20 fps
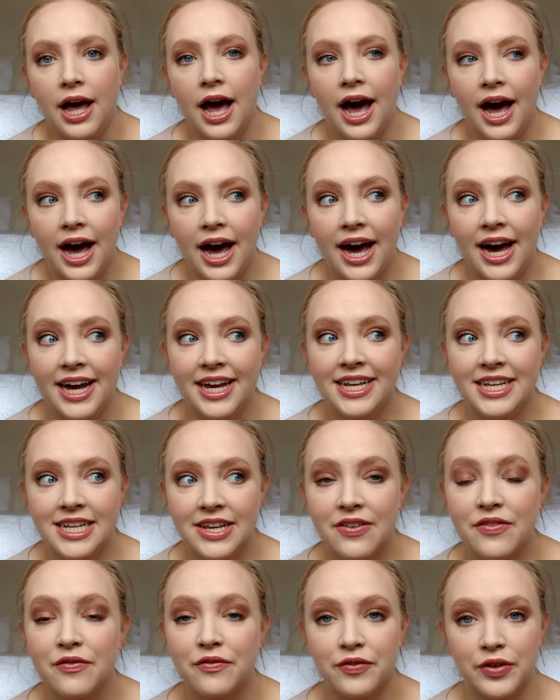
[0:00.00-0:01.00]
I
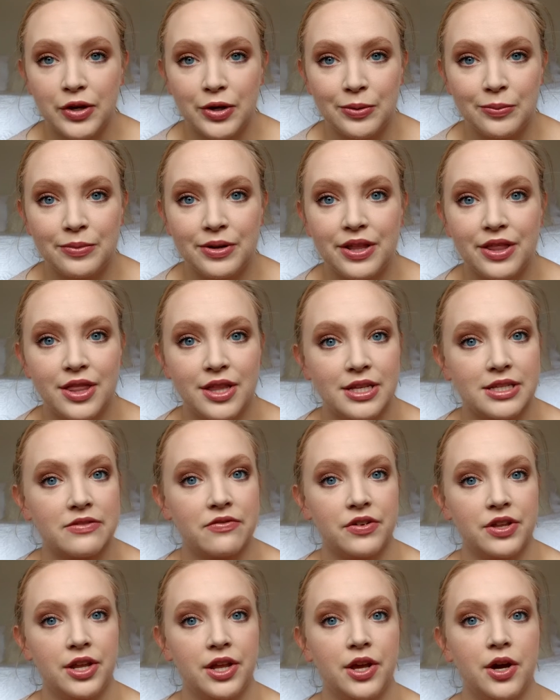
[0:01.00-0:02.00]
filmed this
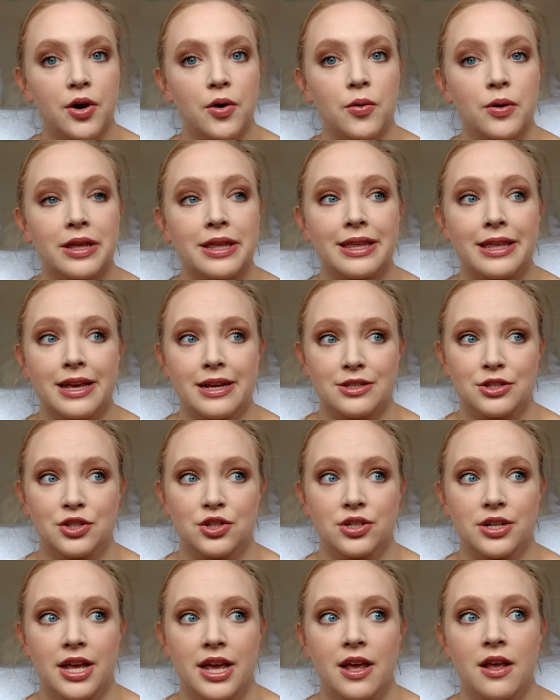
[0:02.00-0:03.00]
video
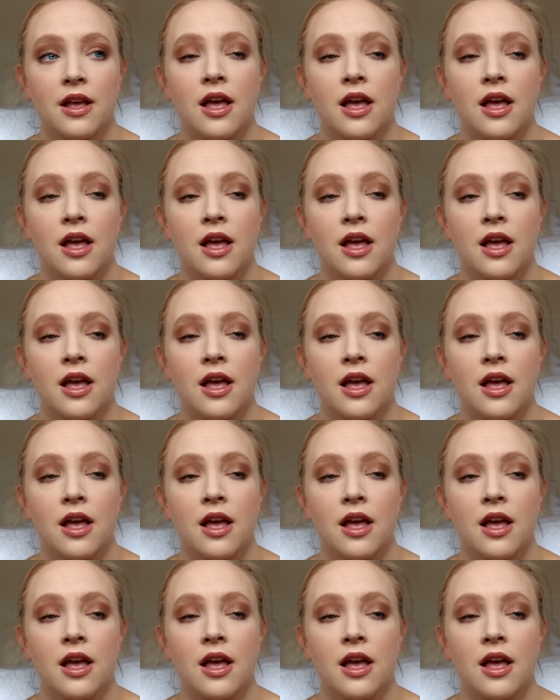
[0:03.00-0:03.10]
yesterday,